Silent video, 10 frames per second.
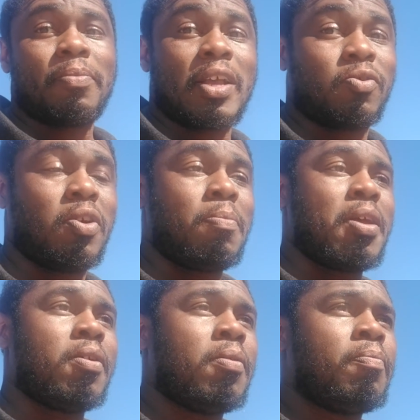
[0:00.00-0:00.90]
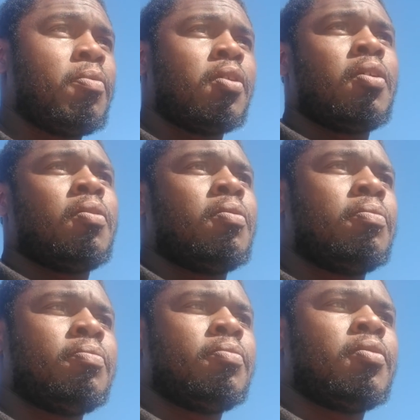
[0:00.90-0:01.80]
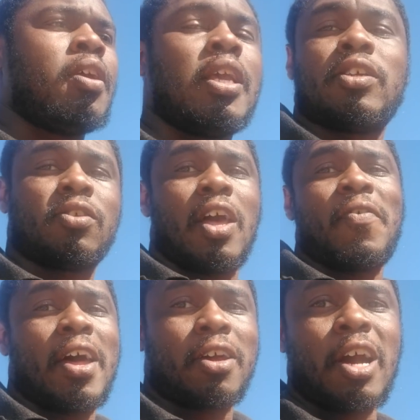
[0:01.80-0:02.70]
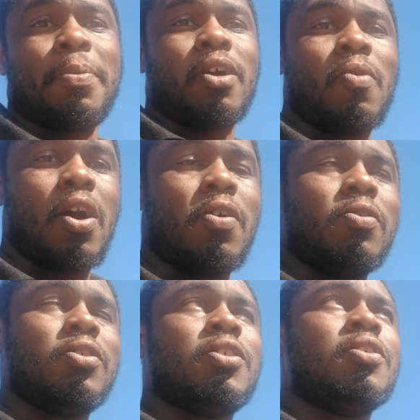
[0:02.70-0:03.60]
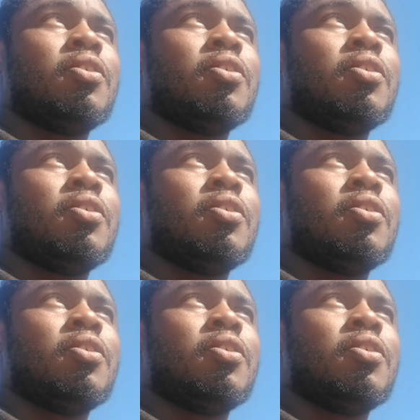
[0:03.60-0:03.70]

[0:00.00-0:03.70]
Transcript: That's what he meant. And he just left out a couple of words.